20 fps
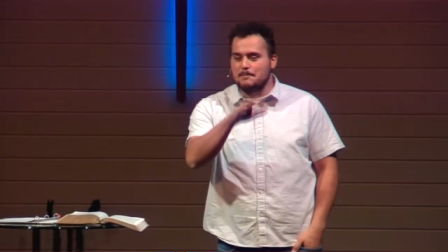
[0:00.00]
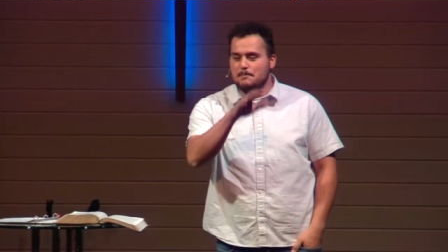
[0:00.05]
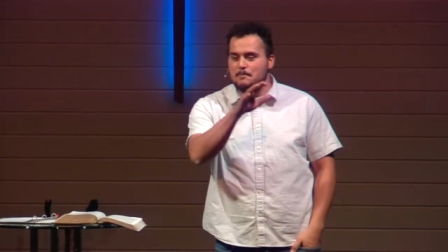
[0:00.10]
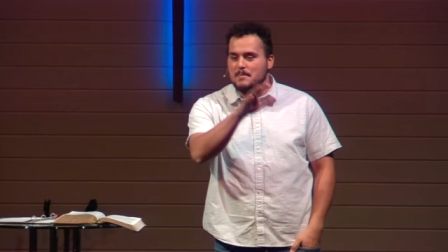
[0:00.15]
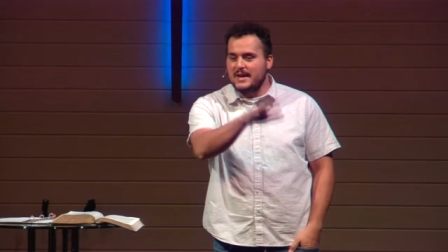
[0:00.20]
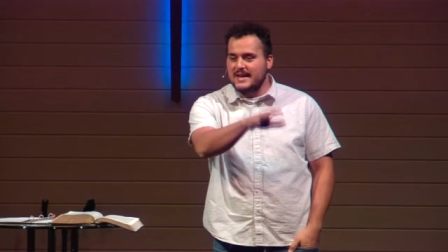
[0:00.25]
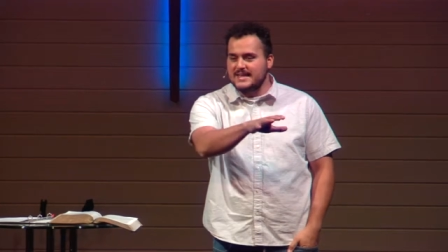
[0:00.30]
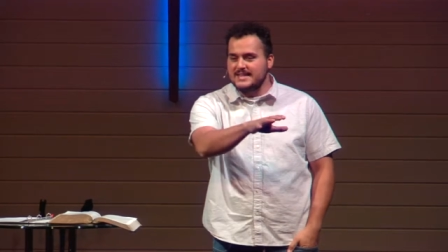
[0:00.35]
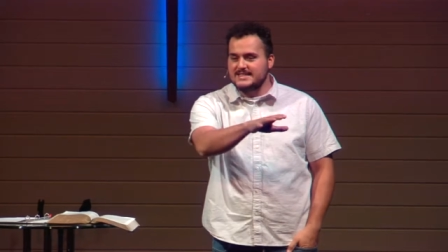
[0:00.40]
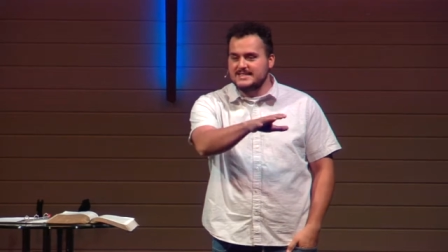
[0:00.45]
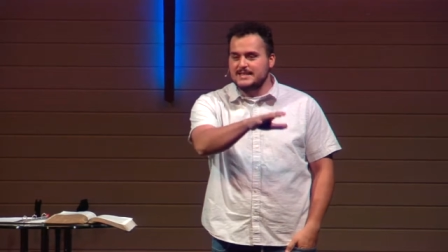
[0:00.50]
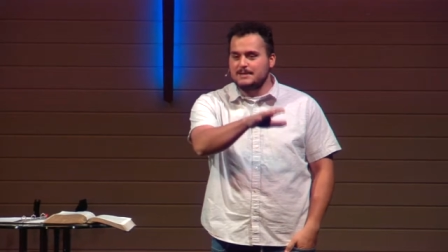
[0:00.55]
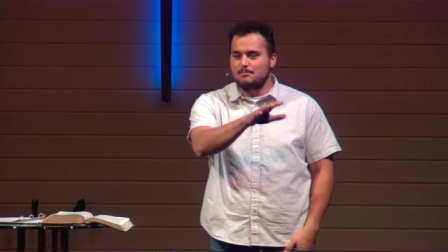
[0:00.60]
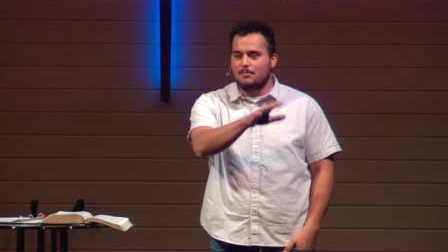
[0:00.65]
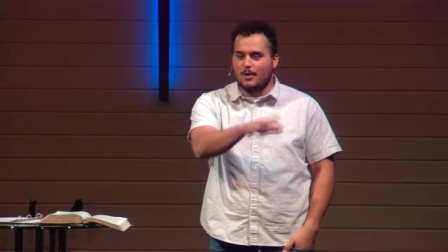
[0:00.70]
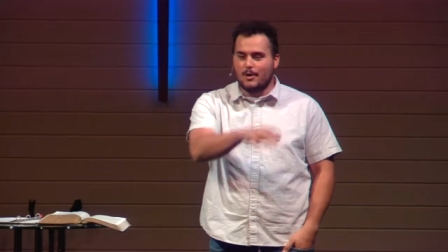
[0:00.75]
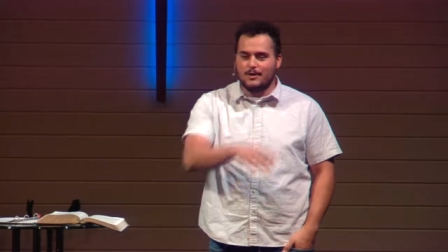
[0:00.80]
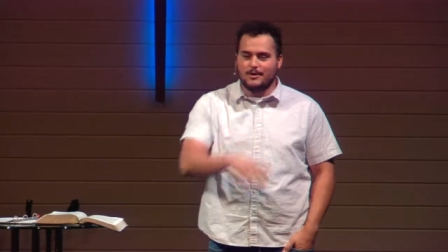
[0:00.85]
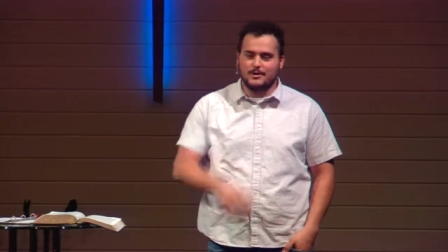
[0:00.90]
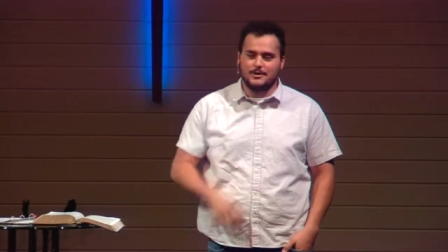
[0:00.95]
amazing
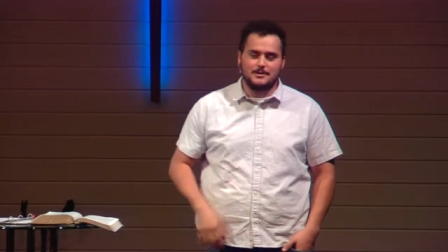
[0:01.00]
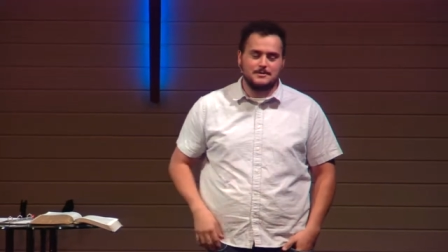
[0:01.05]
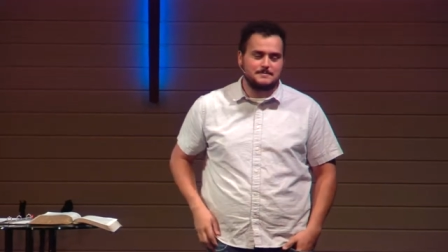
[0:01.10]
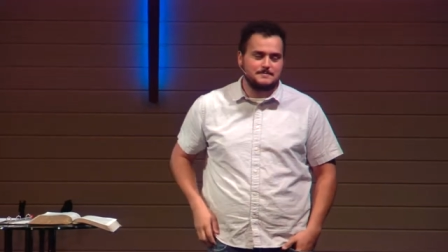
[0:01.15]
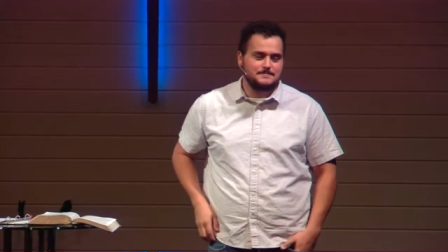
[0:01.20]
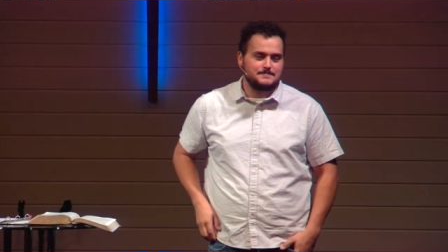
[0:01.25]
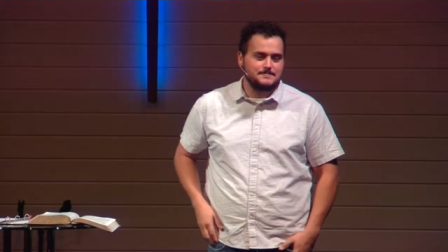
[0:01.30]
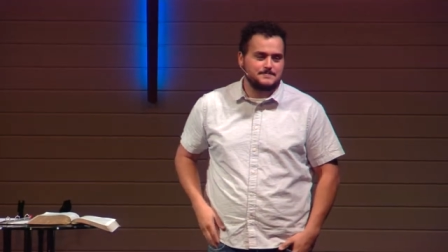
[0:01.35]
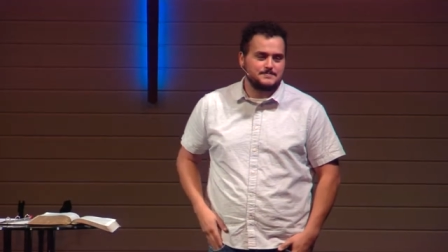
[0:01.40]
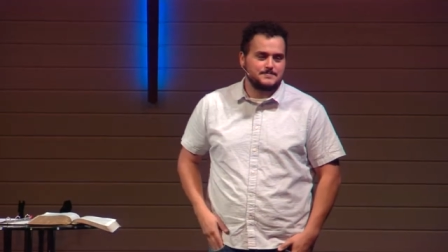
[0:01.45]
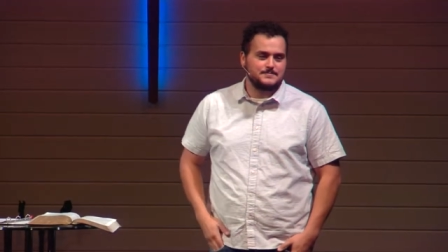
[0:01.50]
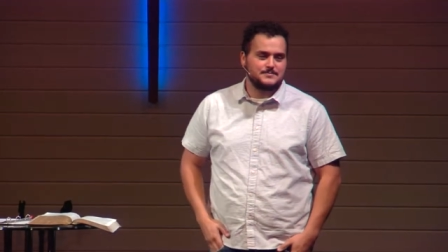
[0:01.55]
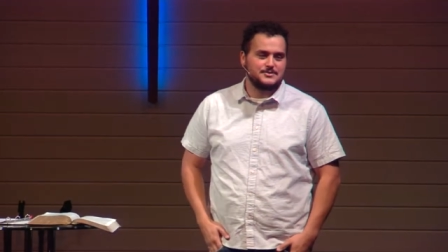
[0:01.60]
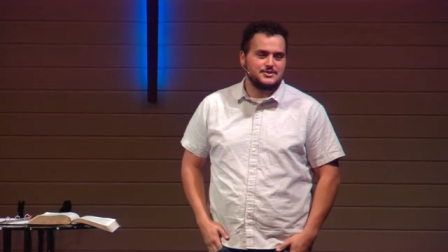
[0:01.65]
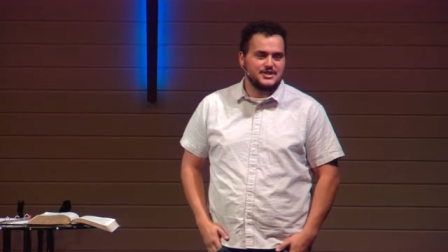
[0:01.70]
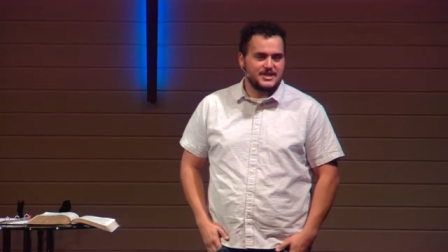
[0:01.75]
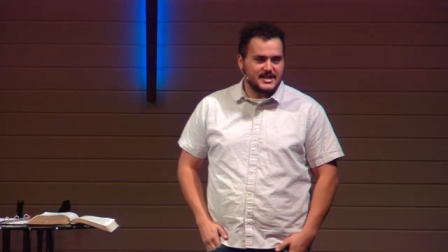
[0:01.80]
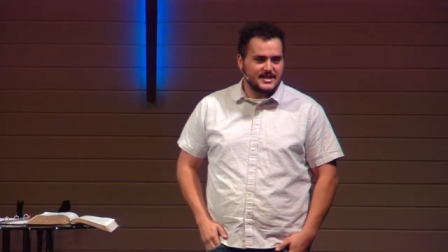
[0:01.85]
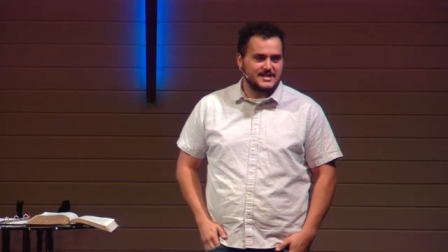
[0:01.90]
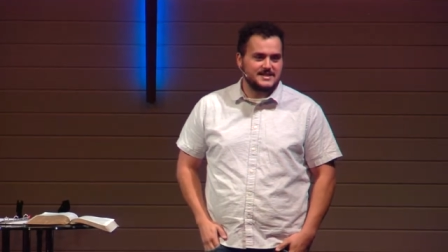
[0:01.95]
partner.
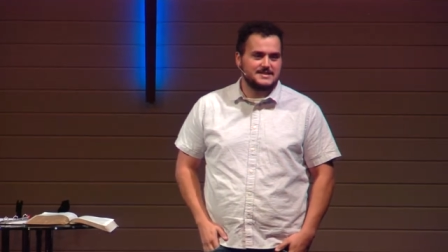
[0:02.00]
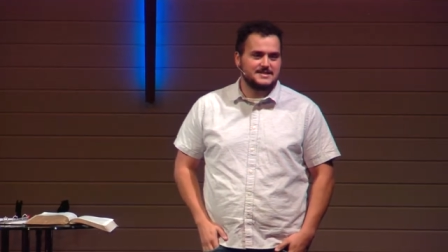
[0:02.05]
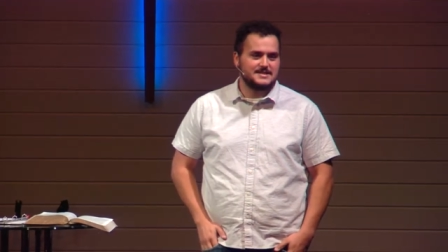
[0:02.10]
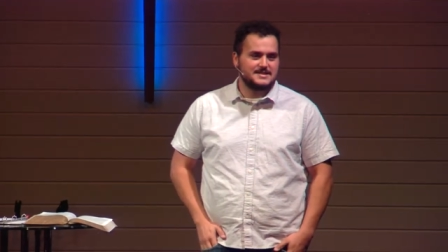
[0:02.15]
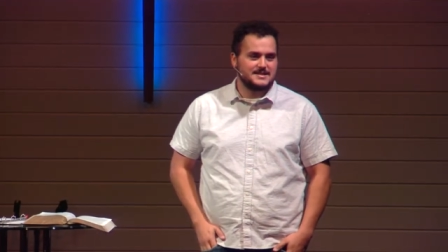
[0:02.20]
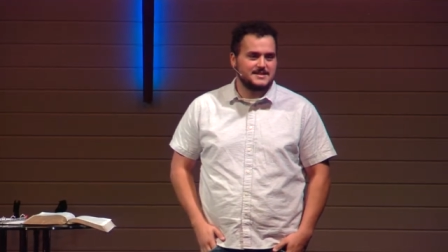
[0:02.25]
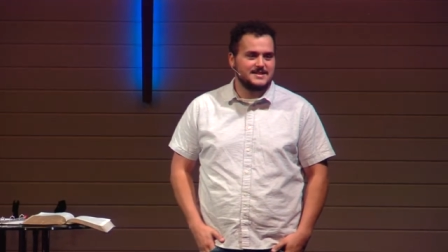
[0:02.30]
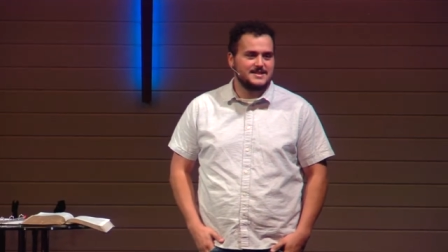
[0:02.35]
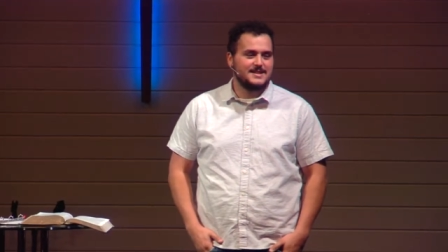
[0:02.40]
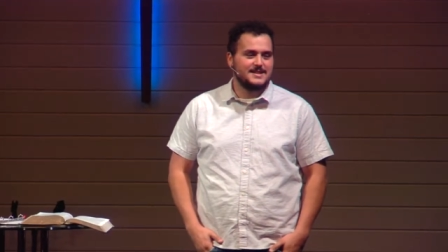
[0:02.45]
She is.